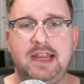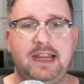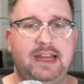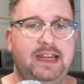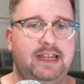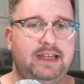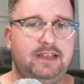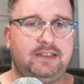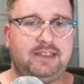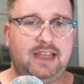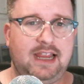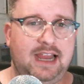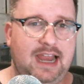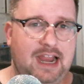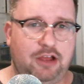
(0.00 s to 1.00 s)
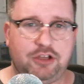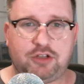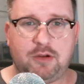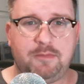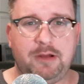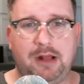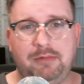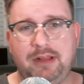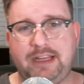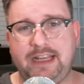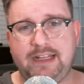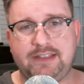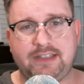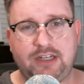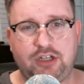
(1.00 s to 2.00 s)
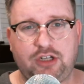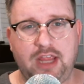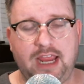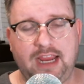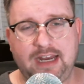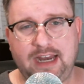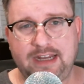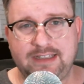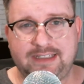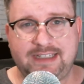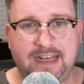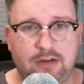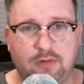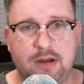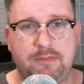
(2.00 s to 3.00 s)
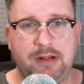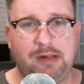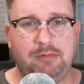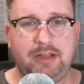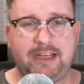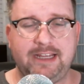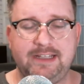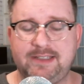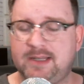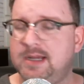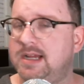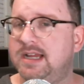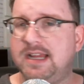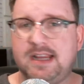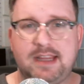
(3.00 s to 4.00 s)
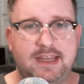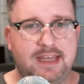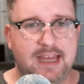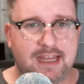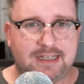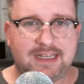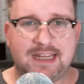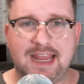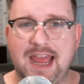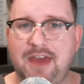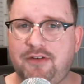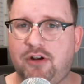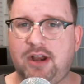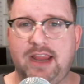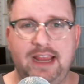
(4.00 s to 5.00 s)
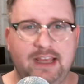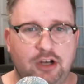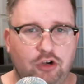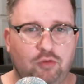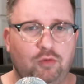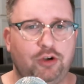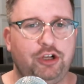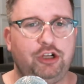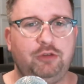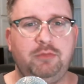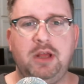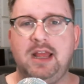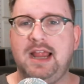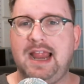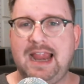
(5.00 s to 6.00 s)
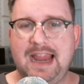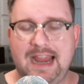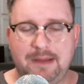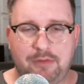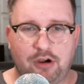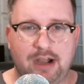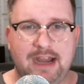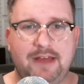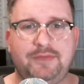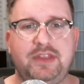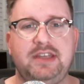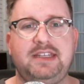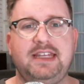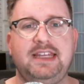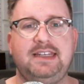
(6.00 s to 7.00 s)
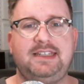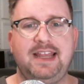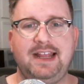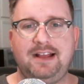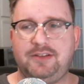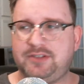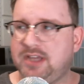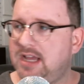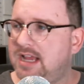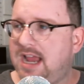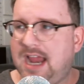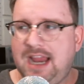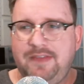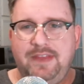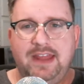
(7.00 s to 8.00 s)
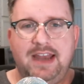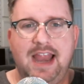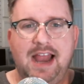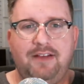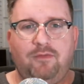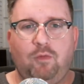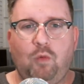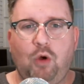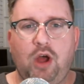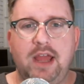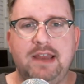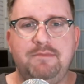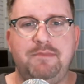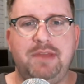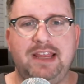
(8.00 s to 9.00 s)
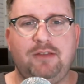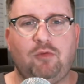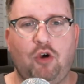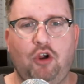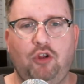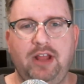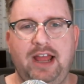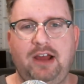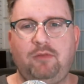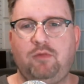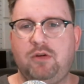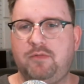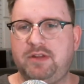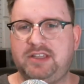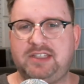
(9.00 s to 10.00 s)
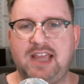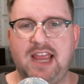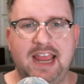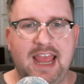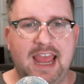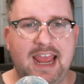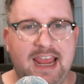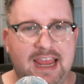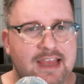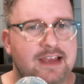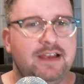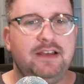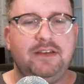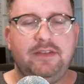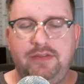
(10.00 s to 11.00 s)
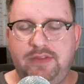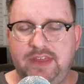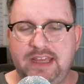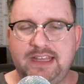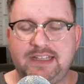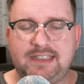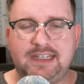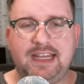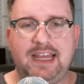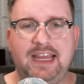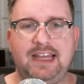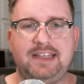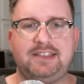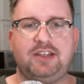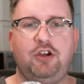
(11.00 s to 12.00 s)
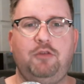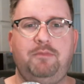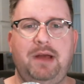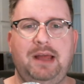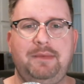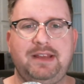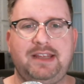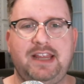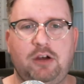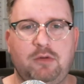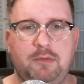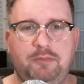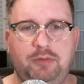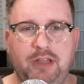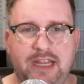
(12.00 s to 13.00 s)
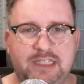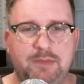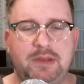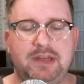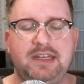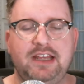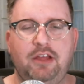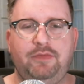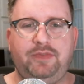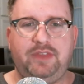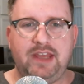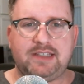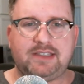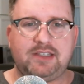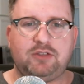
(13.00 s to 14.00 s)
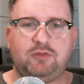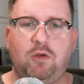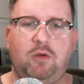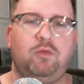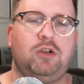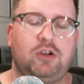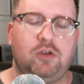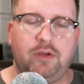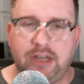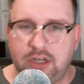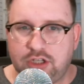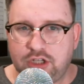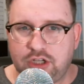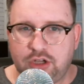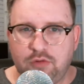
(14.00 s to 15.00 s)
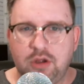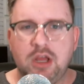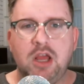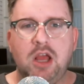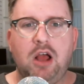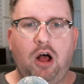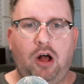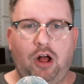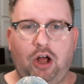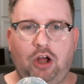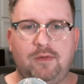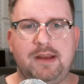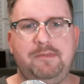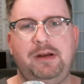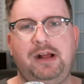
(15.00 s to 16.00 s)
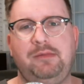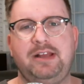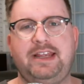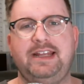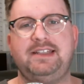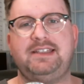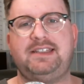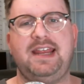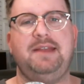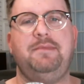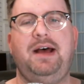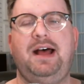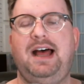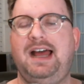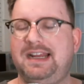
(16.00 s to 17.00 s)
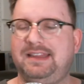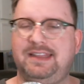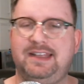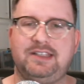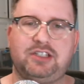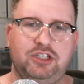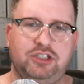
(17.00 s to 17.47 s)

is House Republicans and Senate Republicans get together in a room, hammer out the details, and then have one big rollout where we say, hey, this is the Obamacare replacement deal. This is what we're going to do. All Republicans stand behind this,